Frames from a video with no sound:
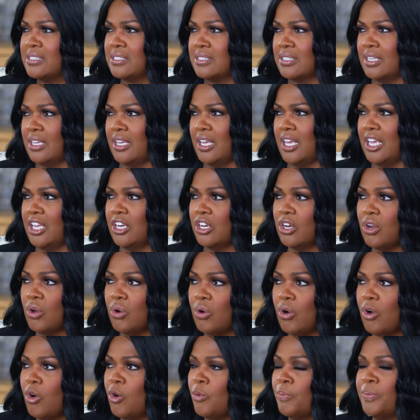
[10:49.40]
no peace, and
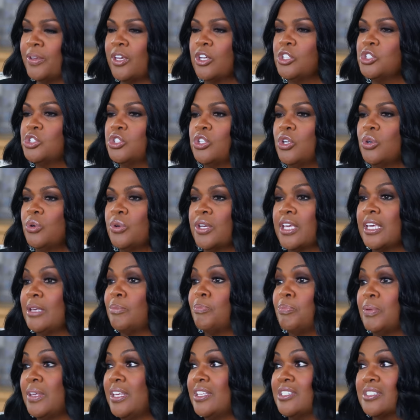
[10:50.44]
no hope because you don't
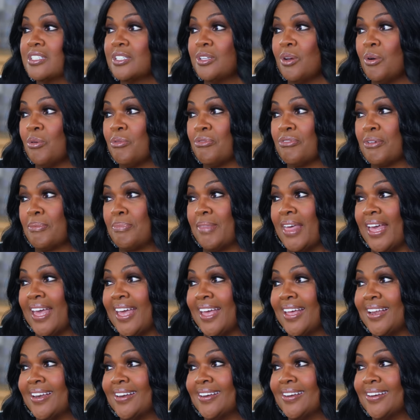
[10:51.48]
get peace and hope from that.
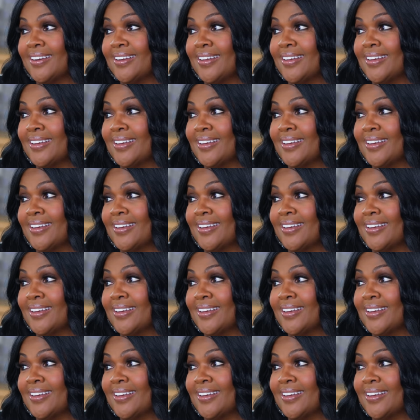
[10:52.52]
Mm-hmm